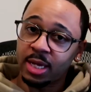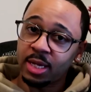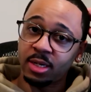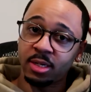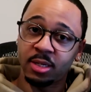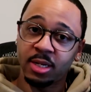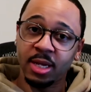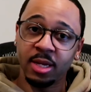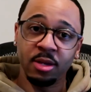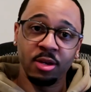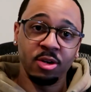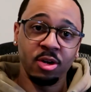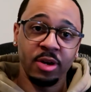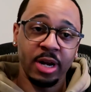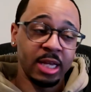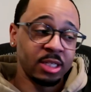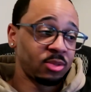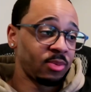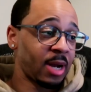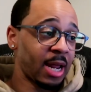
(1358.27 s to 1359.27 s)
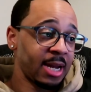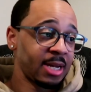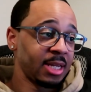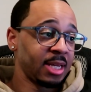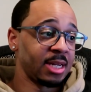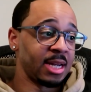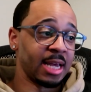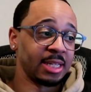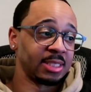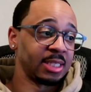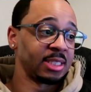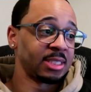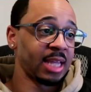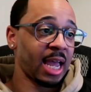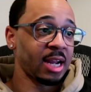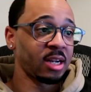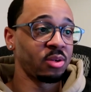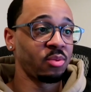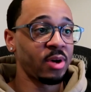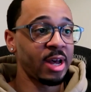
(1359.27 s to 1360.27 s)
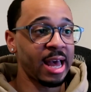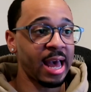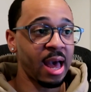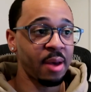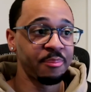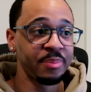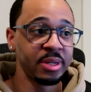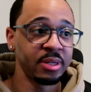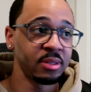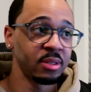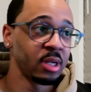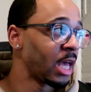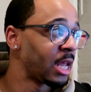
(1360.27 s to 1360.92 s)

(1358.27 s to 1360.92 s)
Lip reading: And, you know, that's what I did. That's exactly what happened.